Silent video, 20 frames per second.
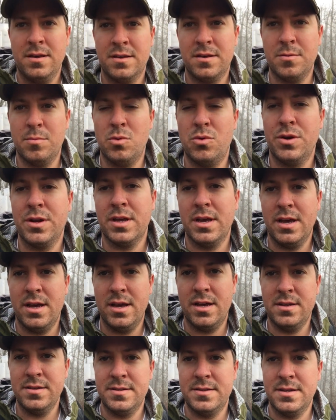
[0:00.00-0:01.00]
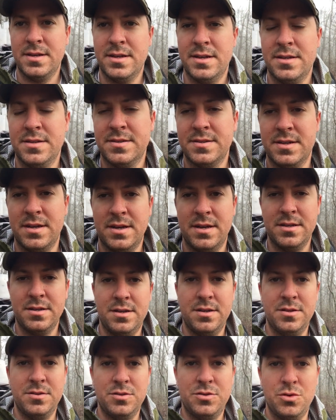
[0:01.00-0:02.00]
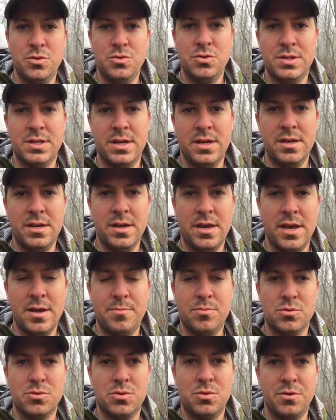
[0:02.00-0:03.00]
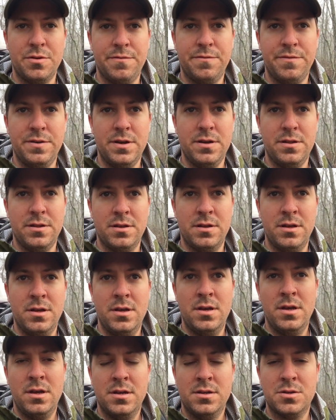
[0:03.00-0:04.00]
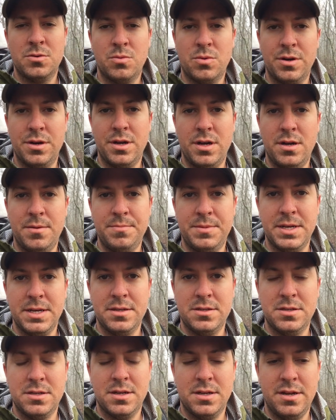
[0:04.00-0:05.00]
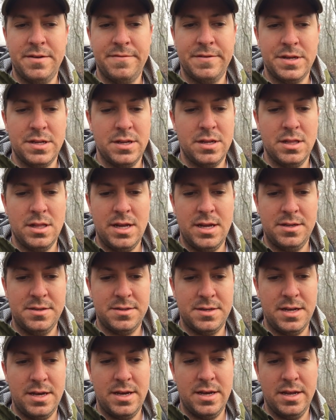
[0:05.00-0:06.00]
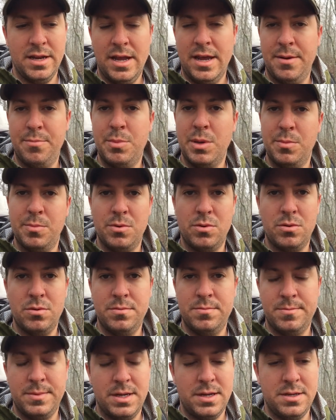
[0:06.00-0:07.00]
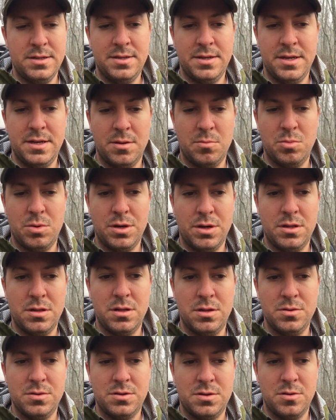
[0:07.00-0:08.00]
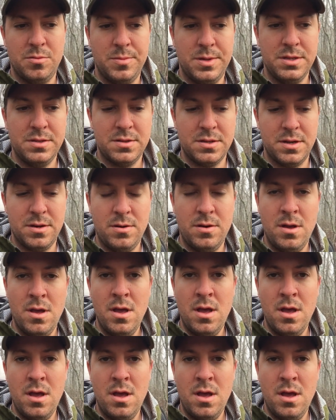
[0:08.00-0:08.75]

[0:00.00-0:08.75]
Good morning, guys. It is Tuesday, April 25th. Just wanted to update you. I never did it last night. I had people tenting pretty close to me, so